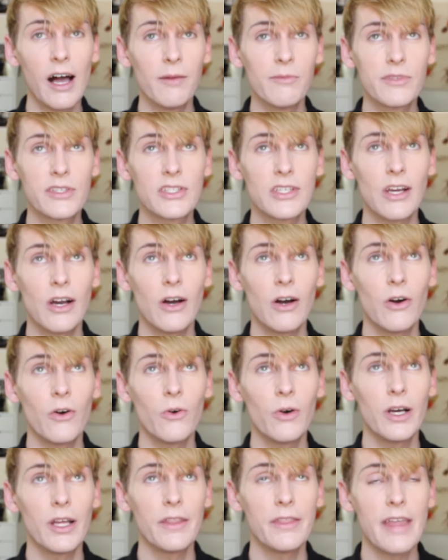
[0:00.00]

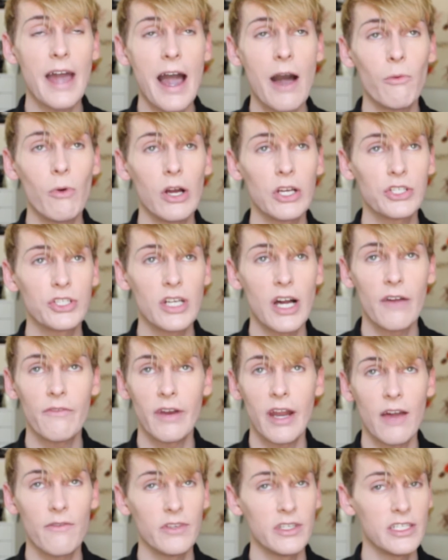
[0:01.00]
so that washed off
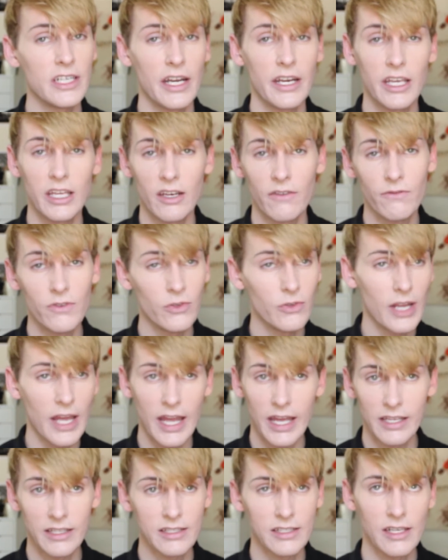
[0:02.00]
and I haven't done it in a few
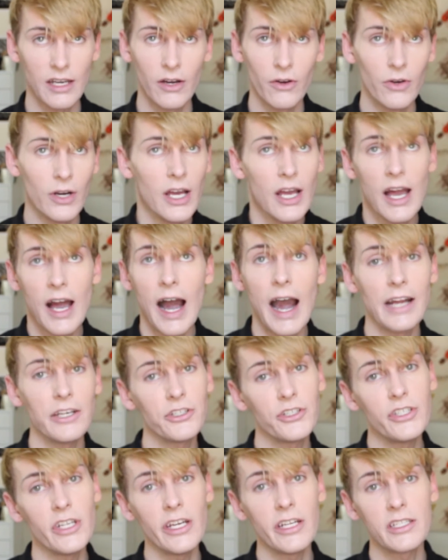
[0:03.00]
days. So I
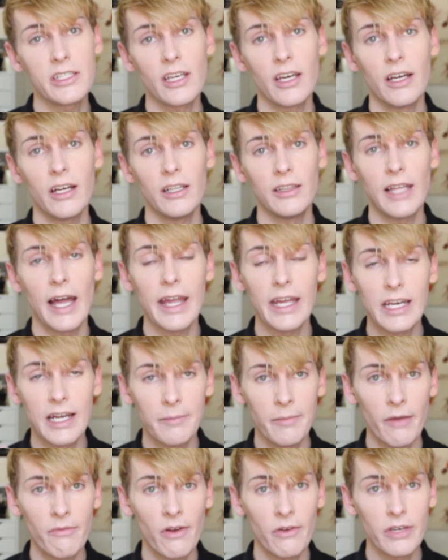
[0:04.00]
just needed to lighten
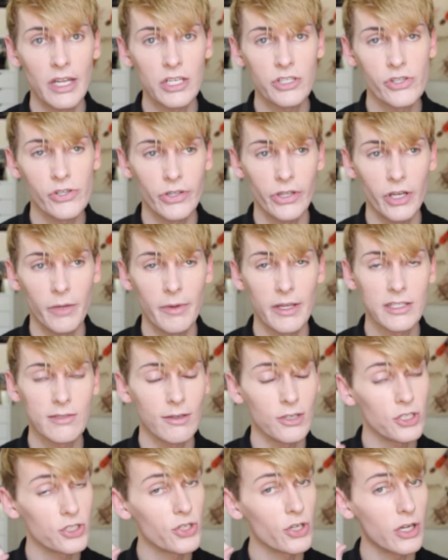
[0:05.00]
up my foundation a little bit,
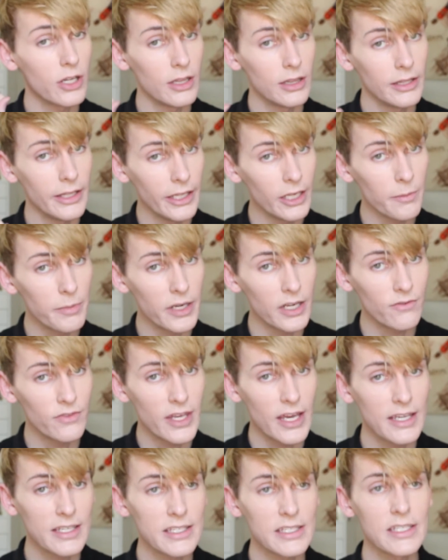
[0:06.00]
so I just took a little bit of
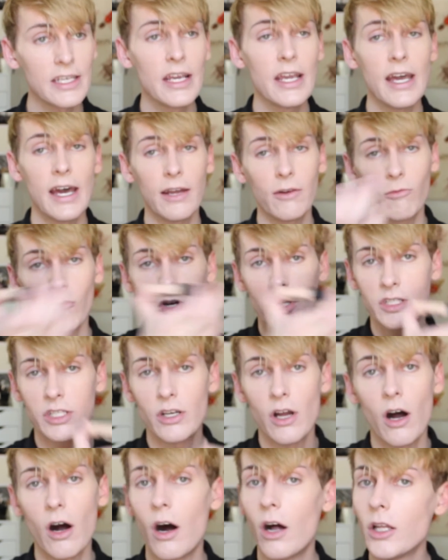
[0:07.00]
this and worked
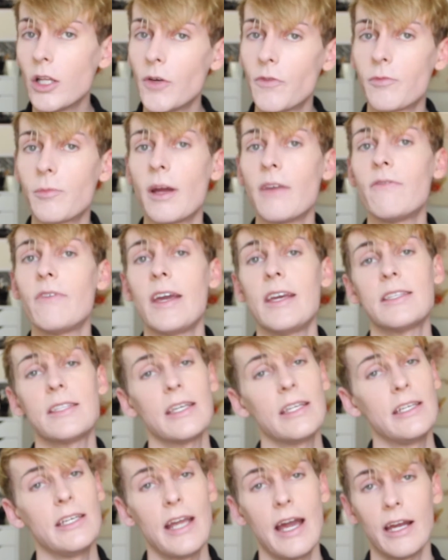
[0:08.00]
it all over my face
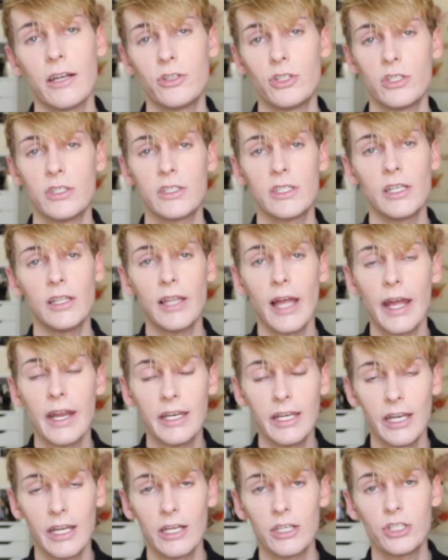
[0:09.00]
and neck just to
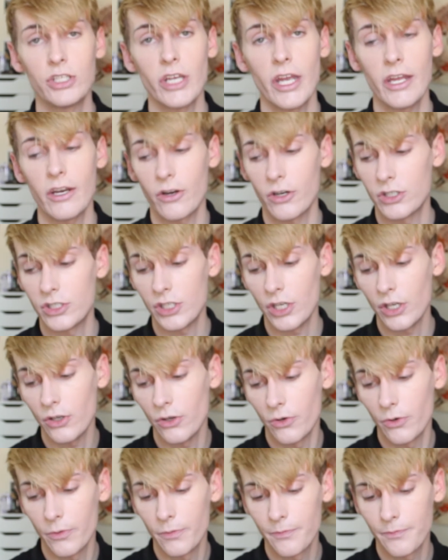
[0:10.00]
lighten it a shade or
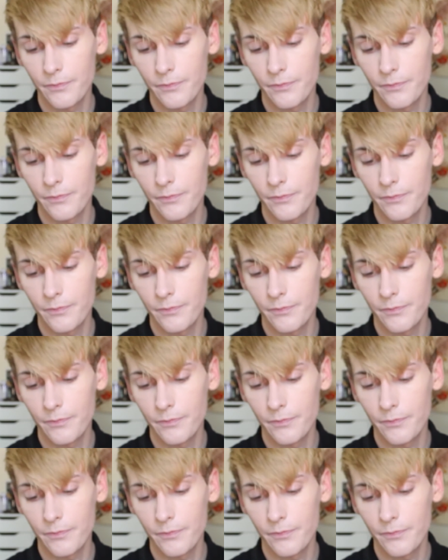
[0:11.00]
two.